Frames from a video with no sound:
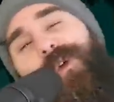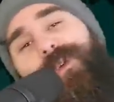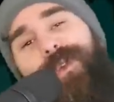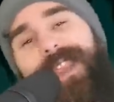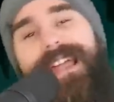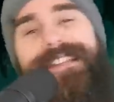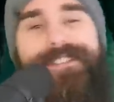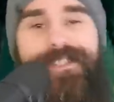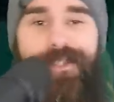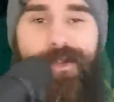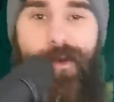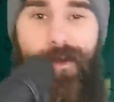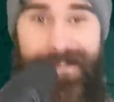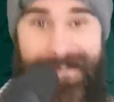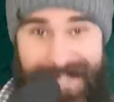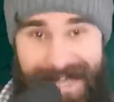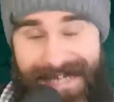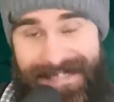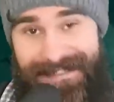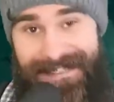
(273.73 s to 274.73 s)
let's talk
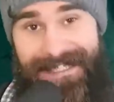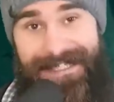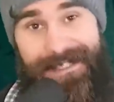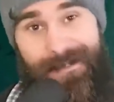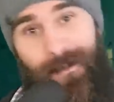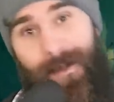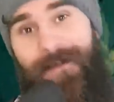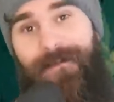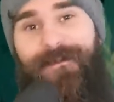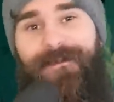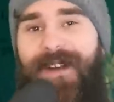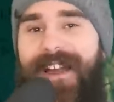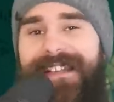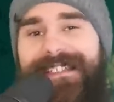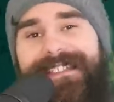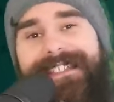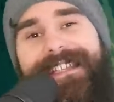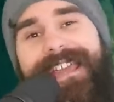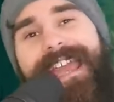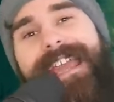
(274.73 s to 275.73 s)
tactics when
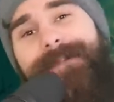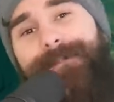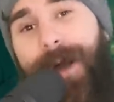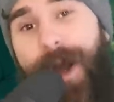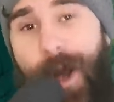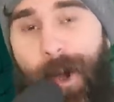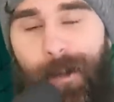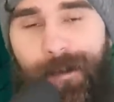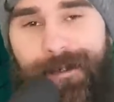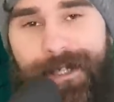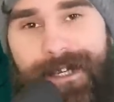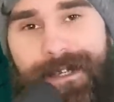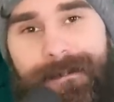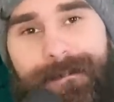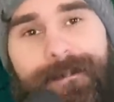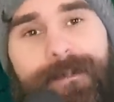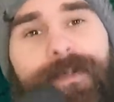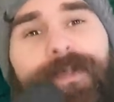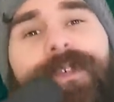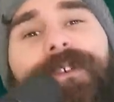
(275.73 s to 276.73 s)
fighting a Beholder,
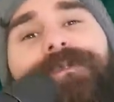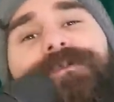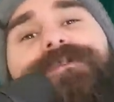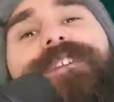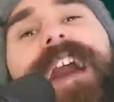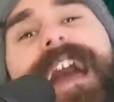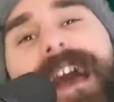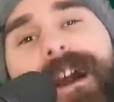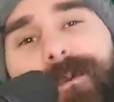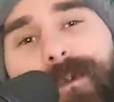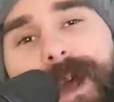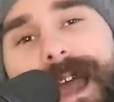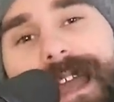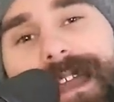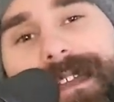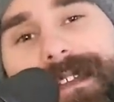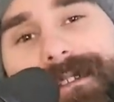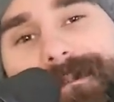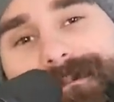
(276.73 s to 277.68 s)
the fair way.